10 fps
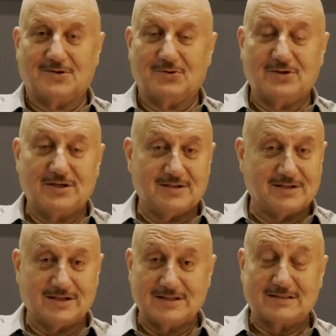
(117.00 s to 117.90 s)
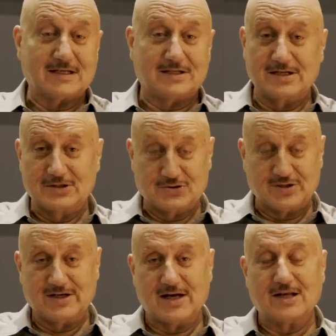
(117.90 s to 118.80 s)
The only thing is that till
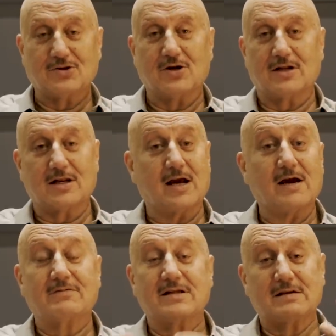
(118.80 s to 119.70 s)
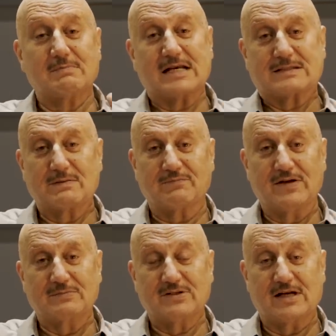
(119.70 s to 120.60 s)
today, I thought that I've done the maximum
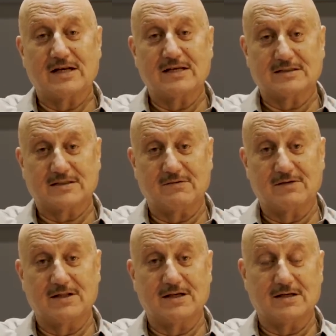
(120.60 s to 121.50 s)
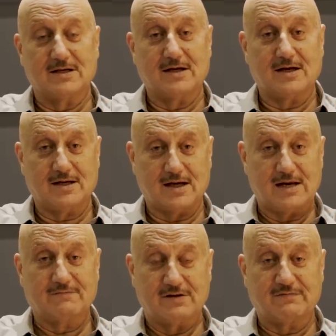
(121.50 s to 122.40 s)
film, then I discovered that
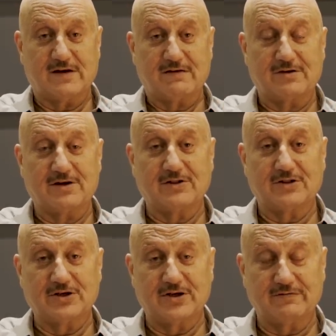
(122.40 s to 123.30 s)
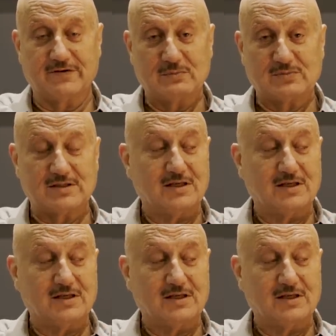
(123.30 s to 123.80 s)
I've done 530 films,